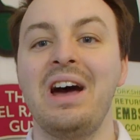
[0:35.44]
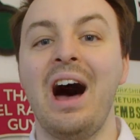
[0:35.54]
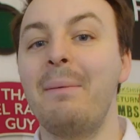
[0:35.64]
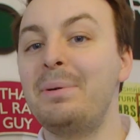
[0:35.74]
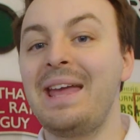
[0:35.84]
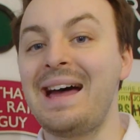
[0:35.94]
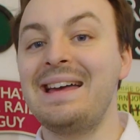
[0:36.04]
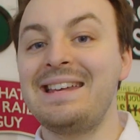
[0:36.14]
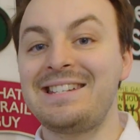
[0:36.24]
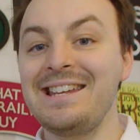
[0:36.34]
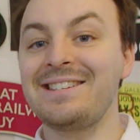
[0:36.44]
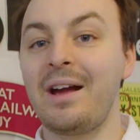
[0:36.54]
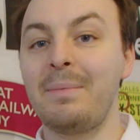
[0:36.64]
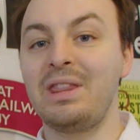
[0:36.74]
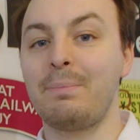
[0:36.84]
But yeah, since
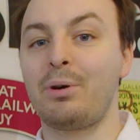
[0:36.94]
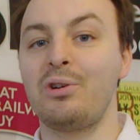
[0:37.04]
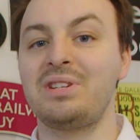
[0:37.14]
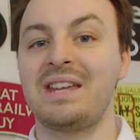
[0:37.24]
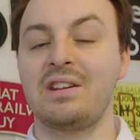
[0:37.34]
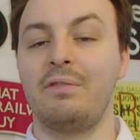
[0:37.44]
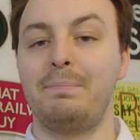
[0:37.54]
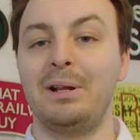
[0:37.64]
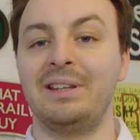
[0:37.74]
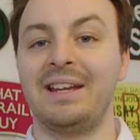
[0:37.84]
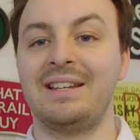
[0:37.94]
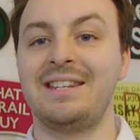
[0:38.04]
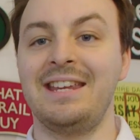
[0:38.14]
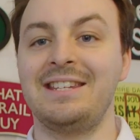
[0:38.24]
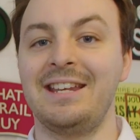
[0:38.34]
I'm in the process of building a
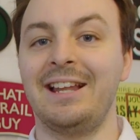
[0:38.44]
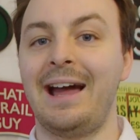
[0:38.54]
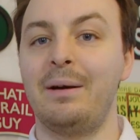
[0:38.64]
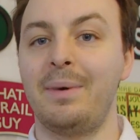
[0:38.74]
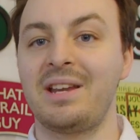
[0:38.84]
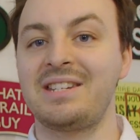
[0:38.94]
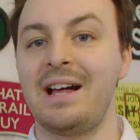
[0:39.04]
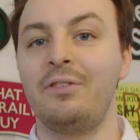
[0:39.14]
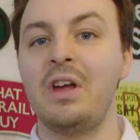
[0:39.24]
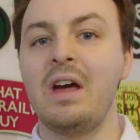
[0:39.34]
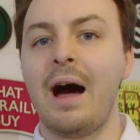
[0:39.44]
TT layout myself,